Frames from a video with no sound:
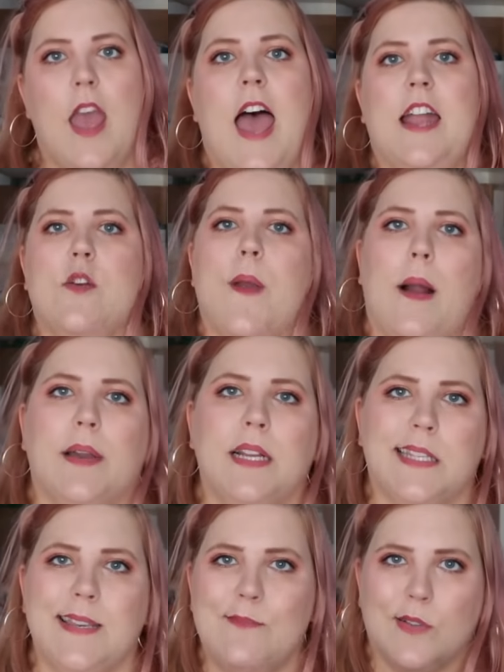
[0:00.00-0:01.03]
And you probably
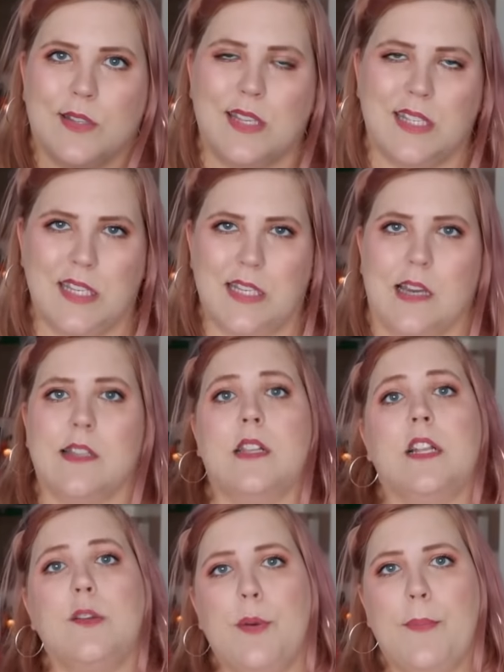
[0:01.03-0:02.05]
can see most of these details a
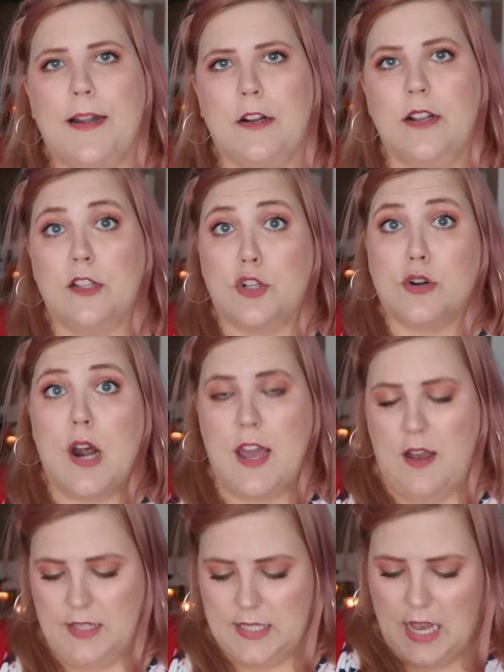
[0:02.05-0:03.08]
little bit better in the
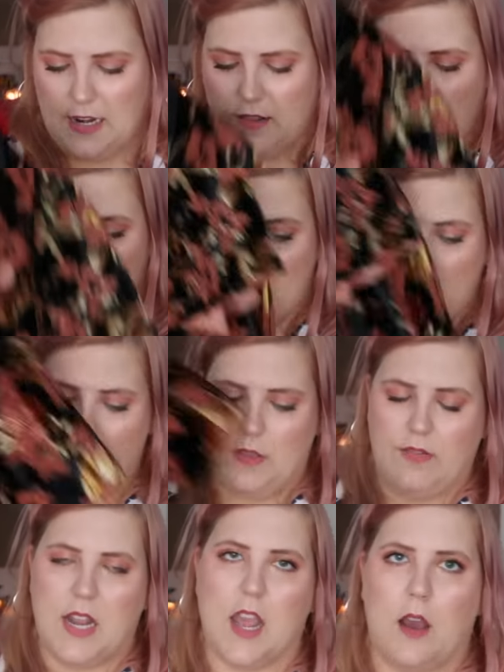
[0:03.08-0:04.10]
try-on side of the, the
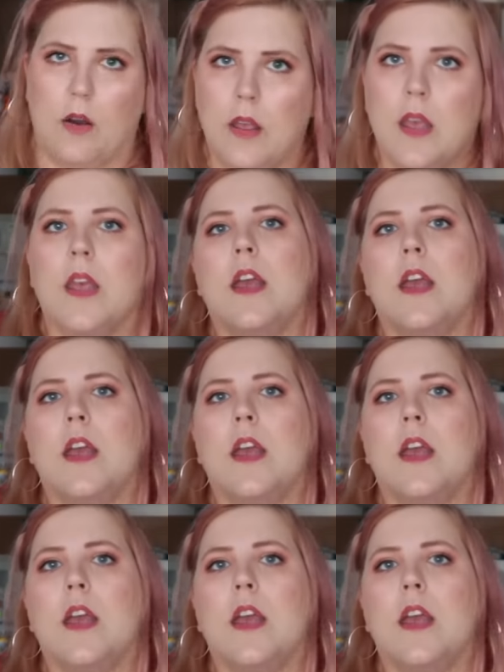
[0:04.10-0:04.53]
video,